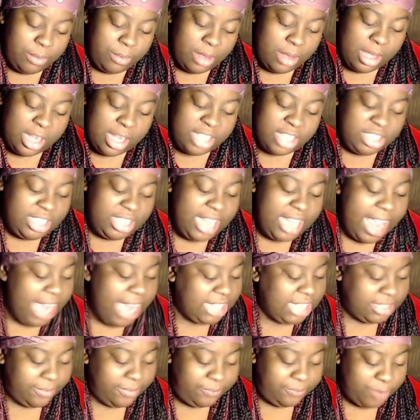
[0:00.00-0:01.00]
She had to
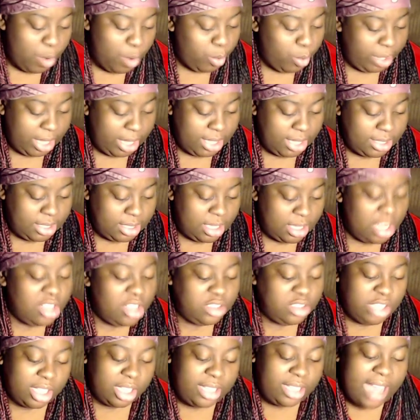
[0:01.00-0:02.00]
focus, to
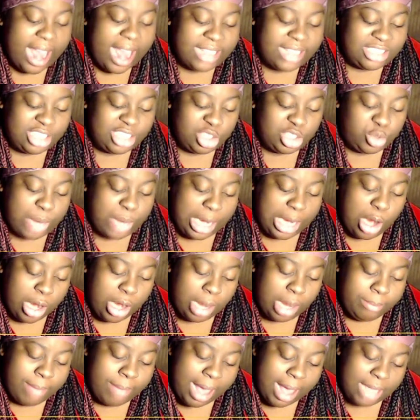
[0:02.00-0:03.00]
concentrate on
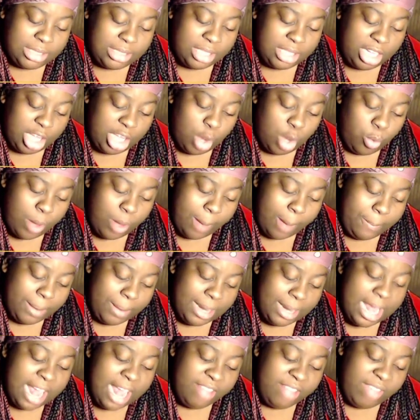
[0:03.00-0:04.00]
imagining a weapon
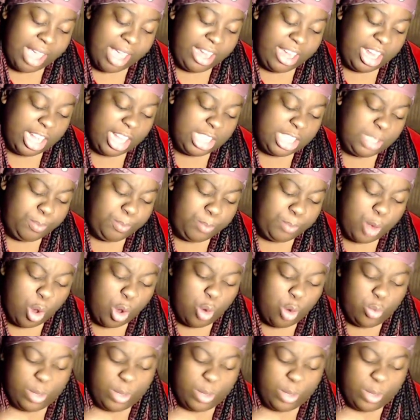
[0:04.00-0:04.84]
that could explode with